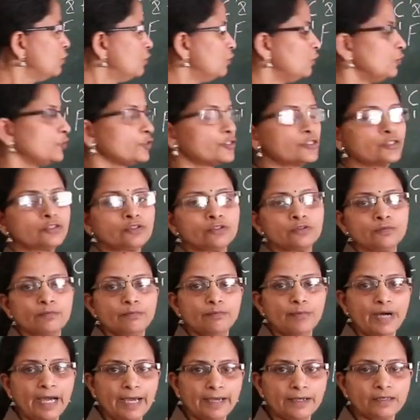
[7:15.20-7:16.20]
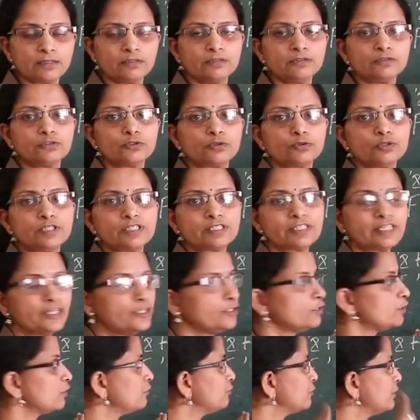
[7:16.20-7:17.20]
goes back through the
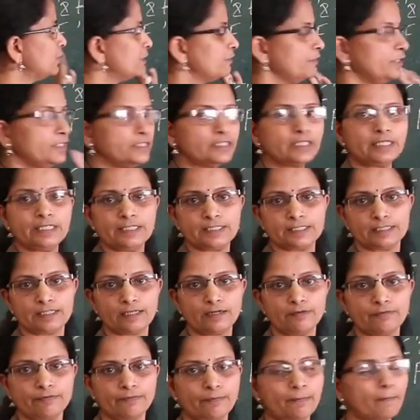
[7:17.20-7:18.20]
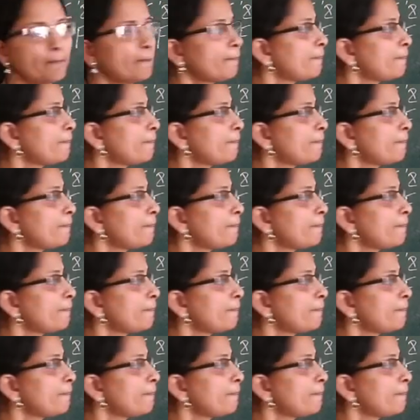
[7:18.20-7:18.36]
center of curvature itself.